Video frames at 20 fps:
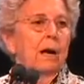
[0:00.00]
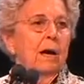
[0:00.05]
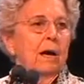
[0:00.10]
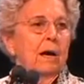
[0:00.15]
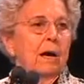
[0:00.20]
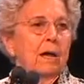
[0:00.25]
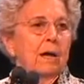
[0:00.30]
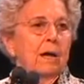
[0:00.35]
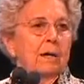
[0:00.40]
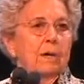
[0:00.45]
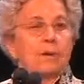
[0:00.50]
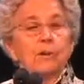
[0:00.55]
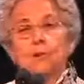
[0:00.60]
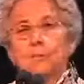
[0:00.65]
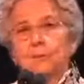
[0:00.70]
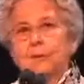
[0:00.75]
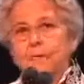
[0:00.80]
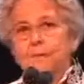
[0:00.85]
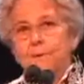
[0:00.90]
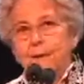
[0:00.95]
uh,
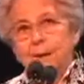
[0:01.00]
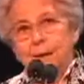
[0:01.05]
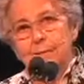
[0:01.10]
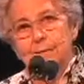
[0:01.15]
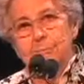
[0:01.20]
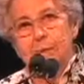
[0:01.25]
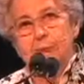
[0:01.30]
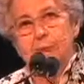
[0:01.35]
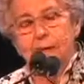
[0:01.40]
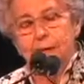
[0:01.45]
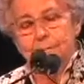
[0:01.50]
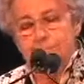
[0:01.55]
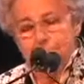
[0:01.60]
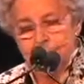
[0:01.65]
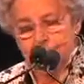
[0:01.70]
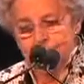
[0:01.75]
human family.